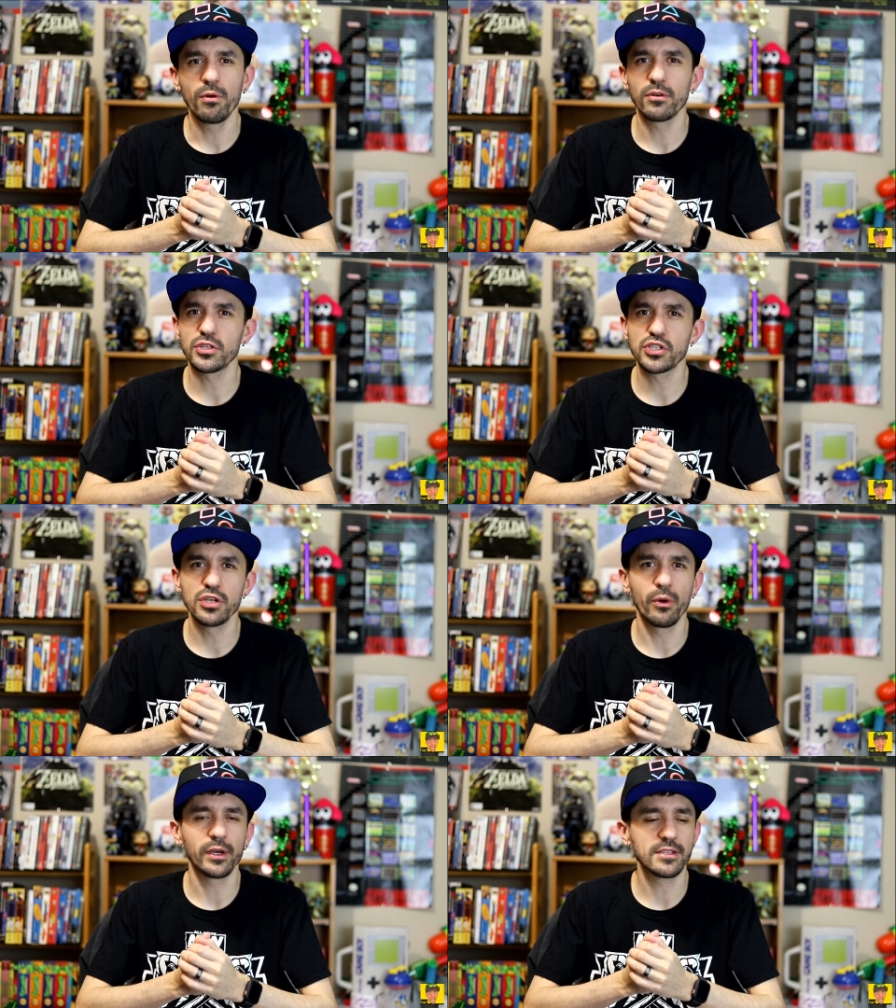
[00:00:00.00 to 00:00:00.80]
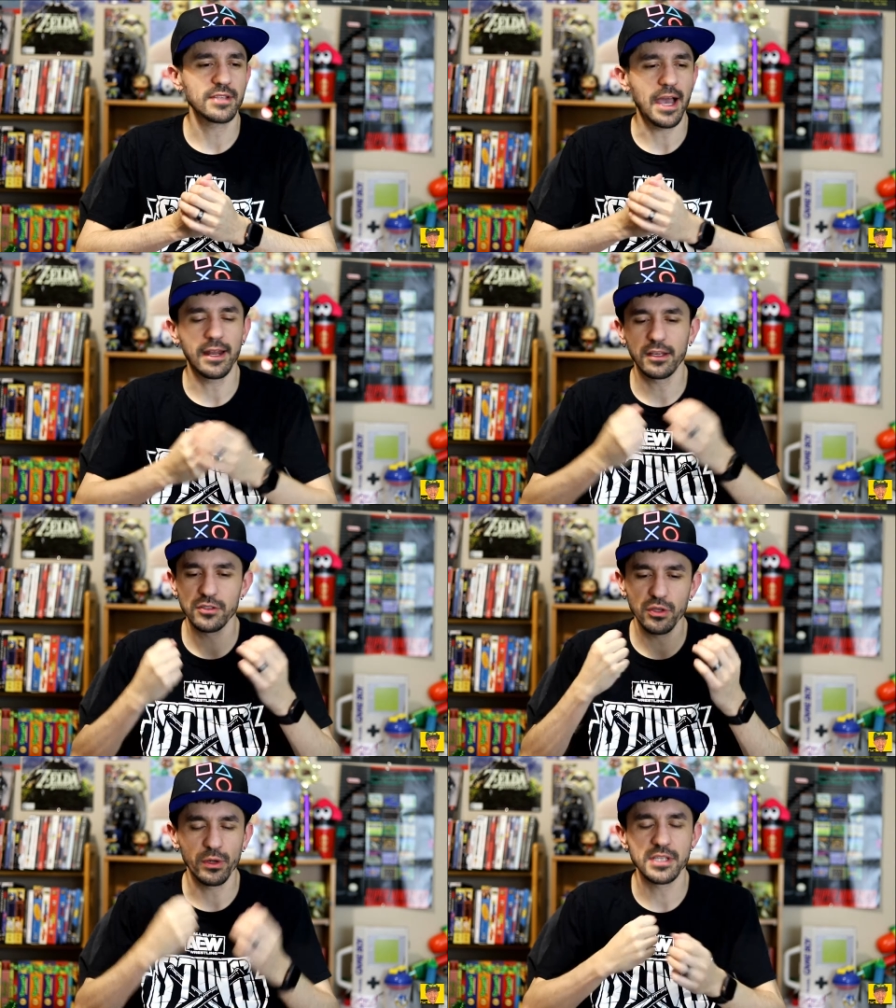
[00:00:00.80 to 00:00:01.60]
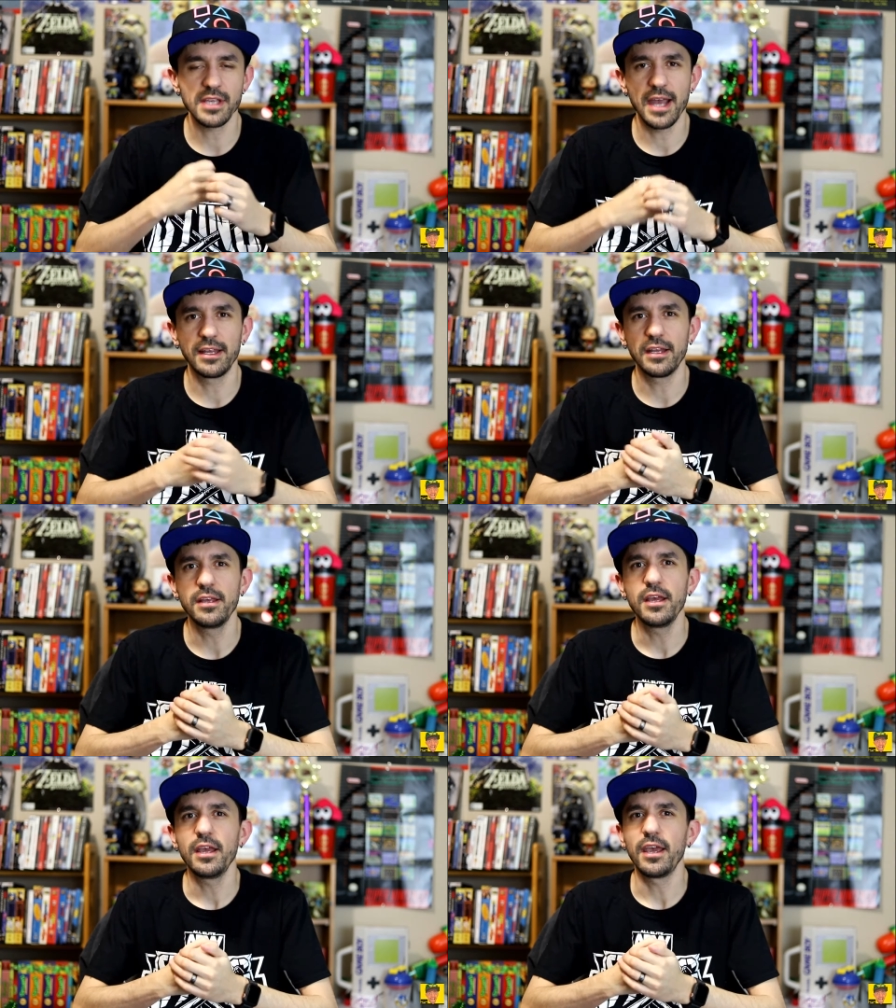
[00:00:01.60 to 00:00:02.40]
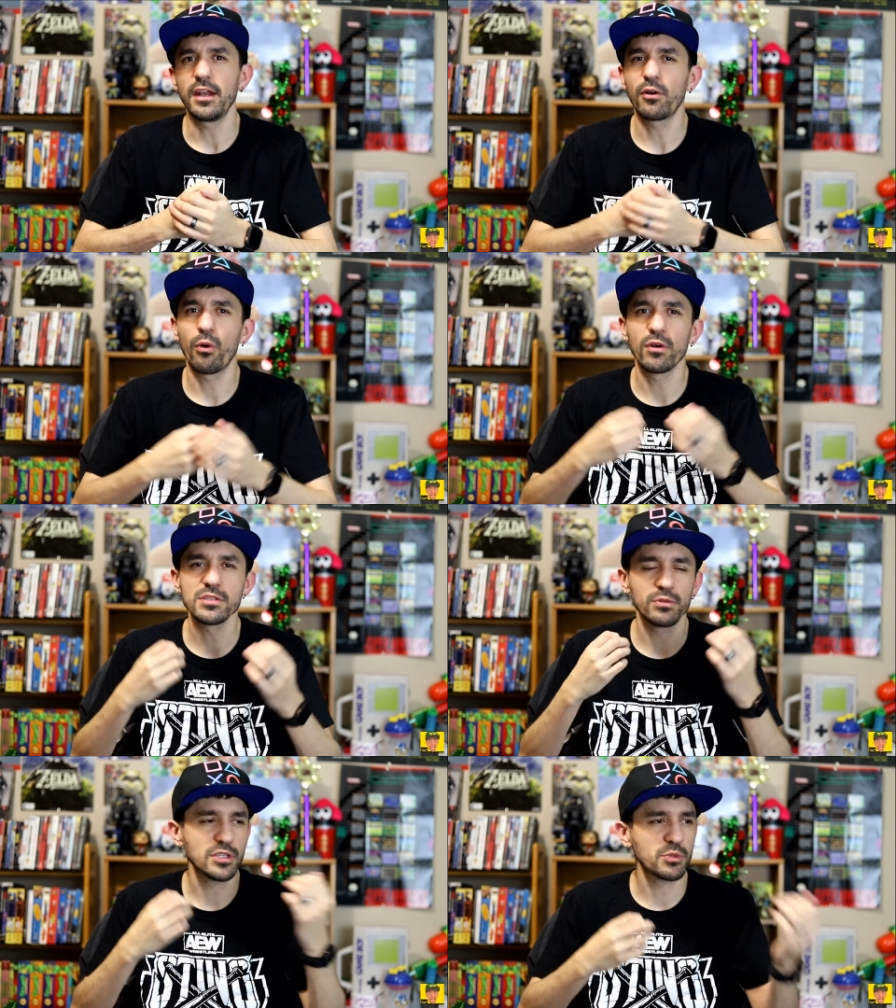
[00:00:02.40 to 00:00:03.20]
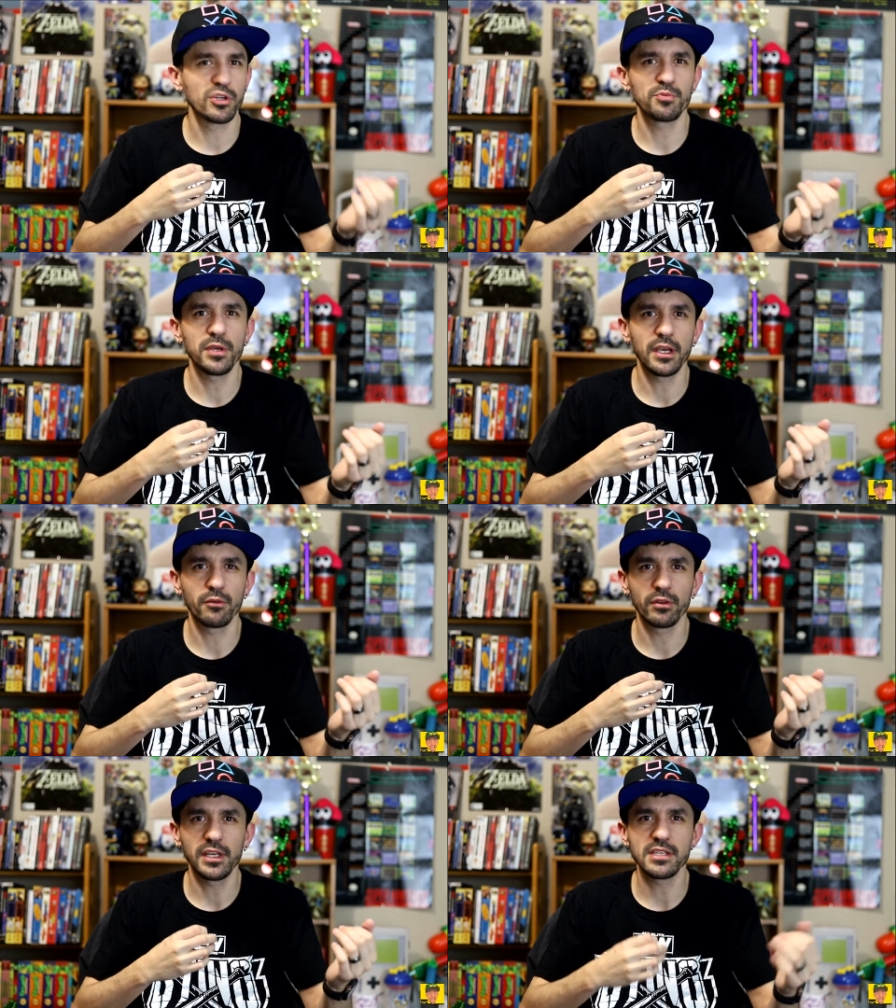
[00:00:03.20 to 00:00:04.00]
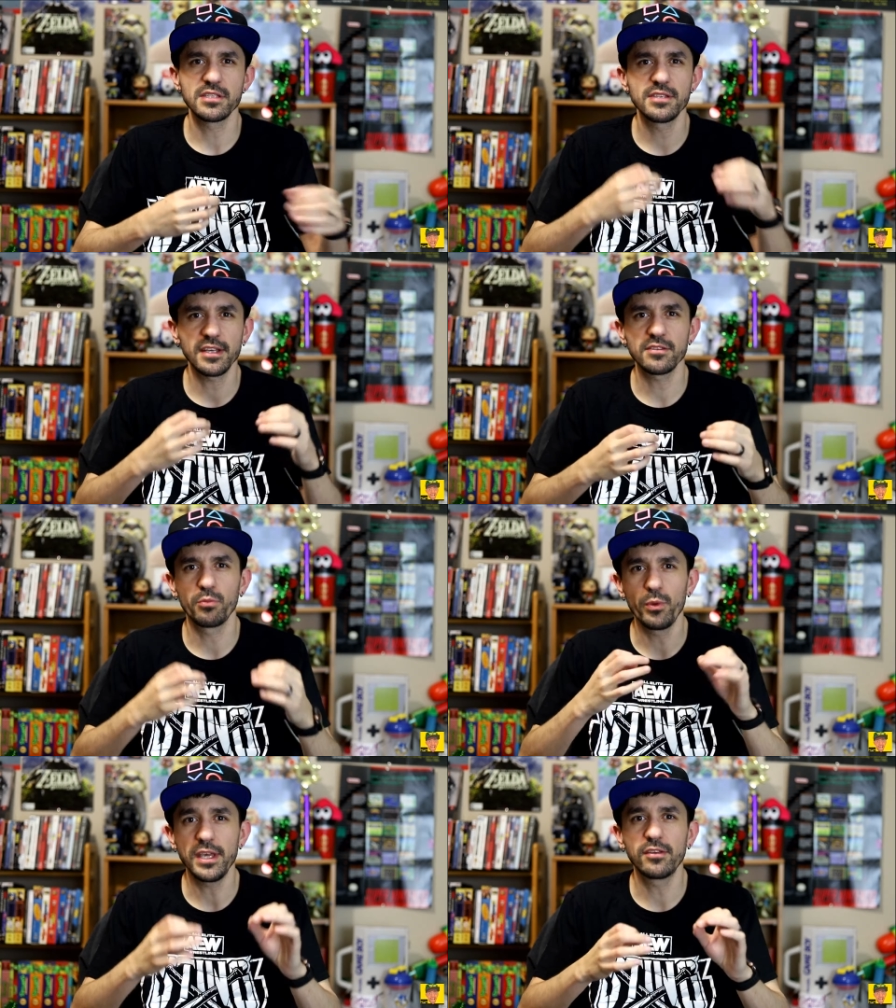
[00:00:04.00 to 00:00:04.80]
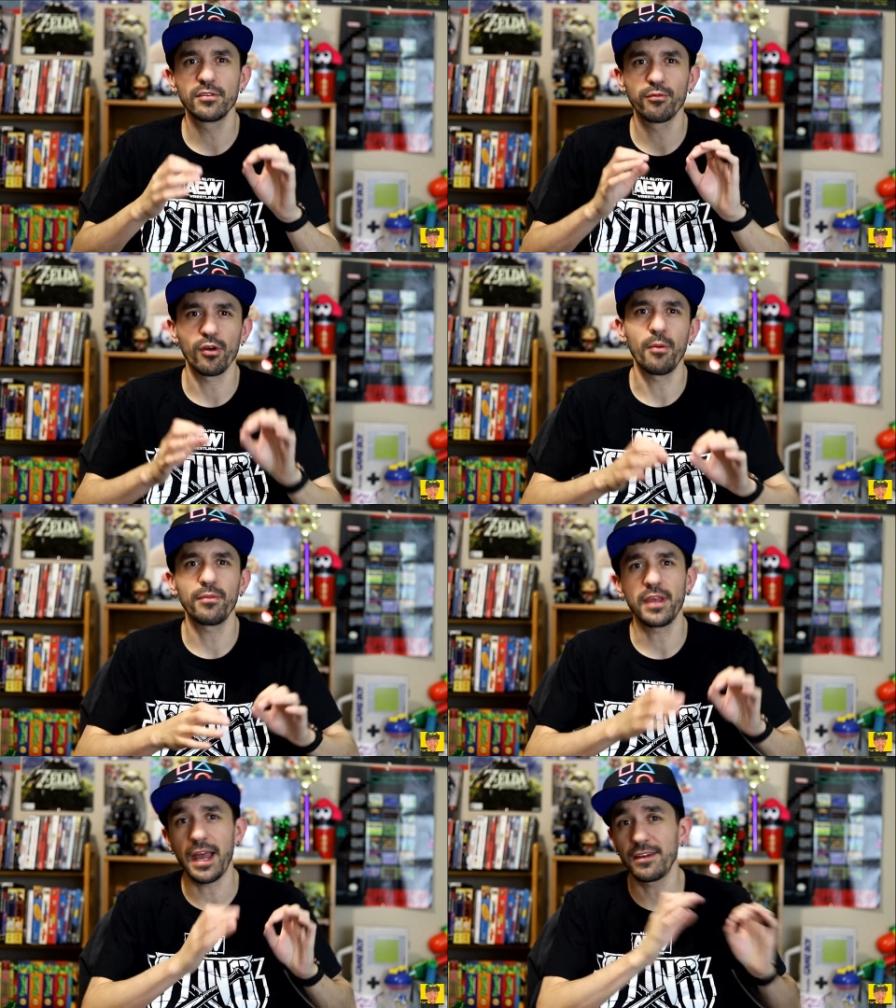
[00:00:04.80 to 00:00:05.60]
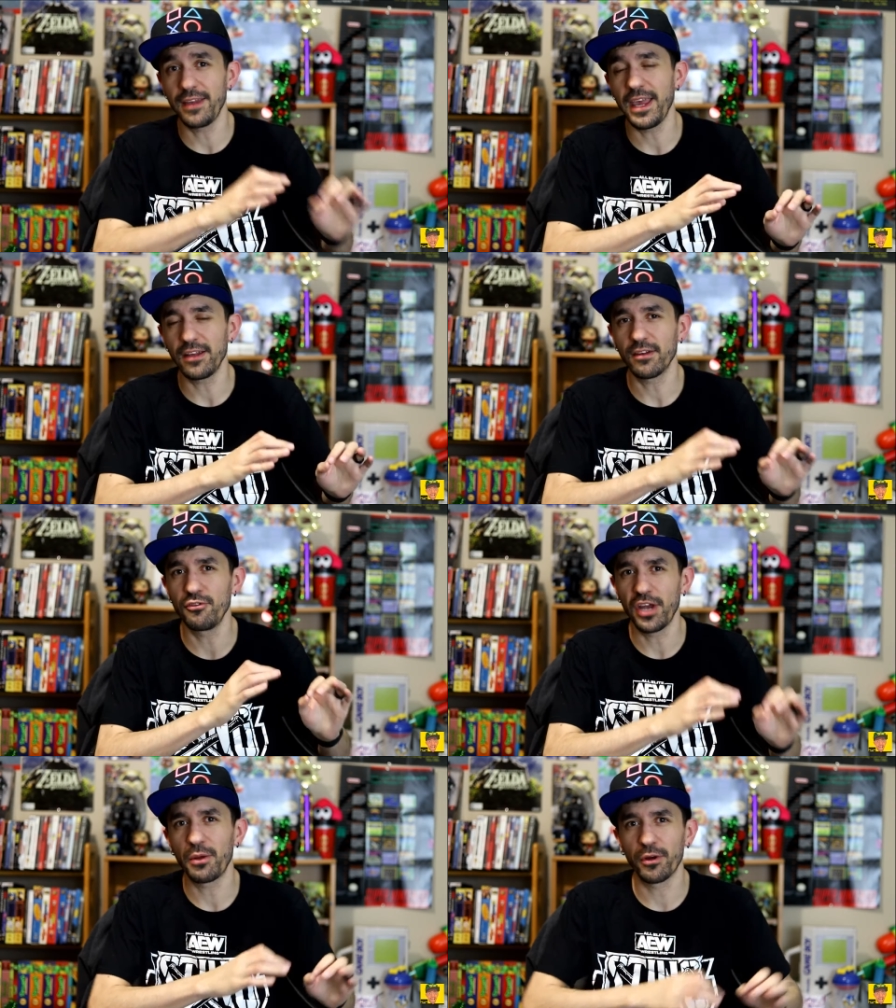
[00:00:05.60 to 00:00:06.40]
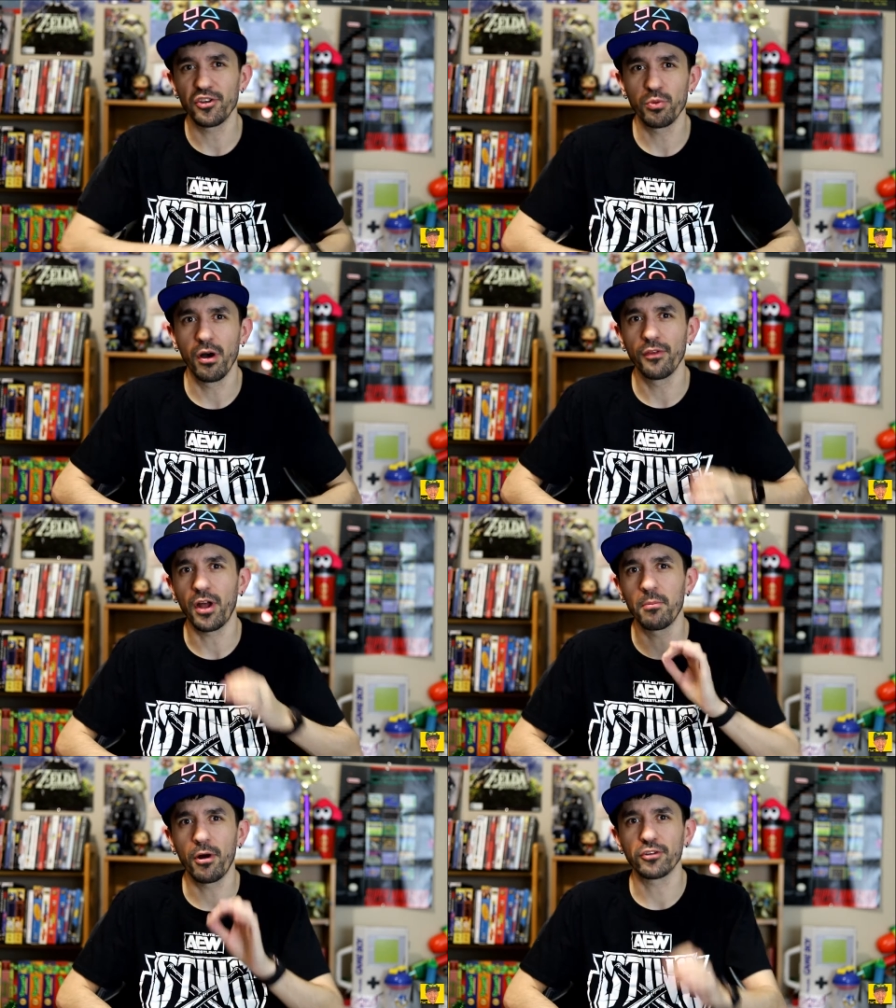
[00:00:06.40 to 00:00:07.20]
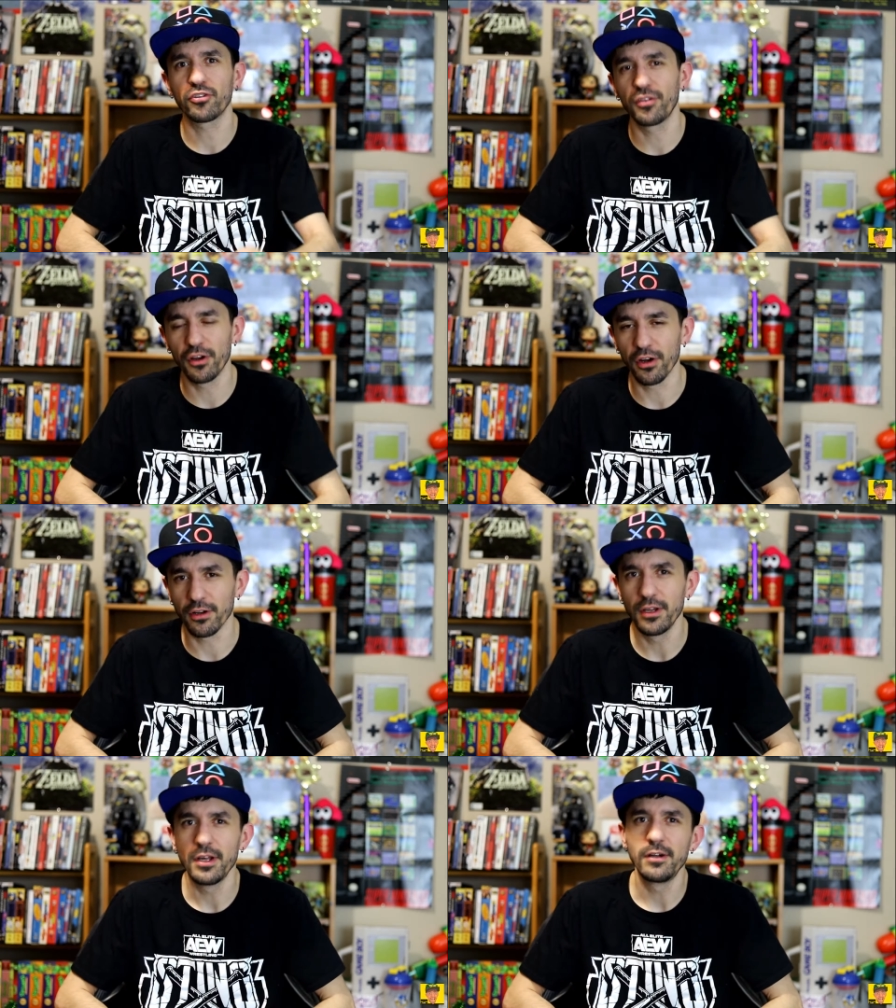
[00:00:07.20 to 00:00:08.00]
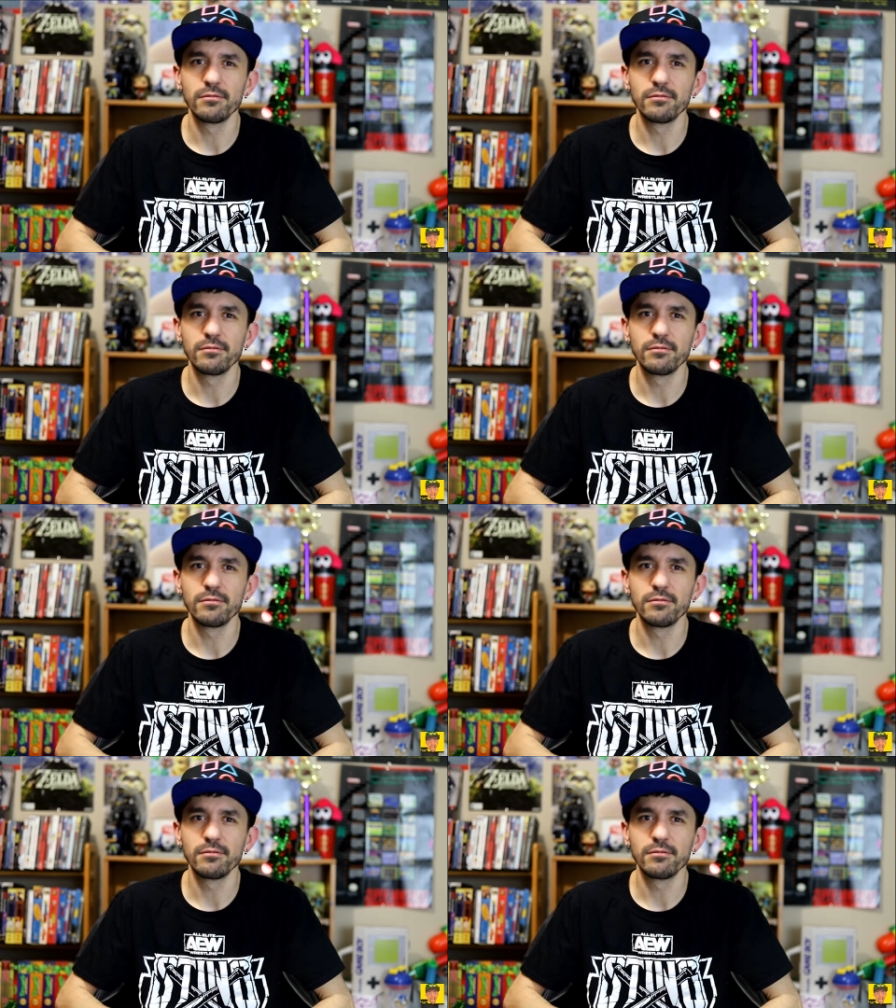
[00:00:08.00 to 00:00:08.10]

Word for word: We were just so ecstatic, so excited. And of course, with the Switch being released six weeks from that date of January 12th on March 3rd,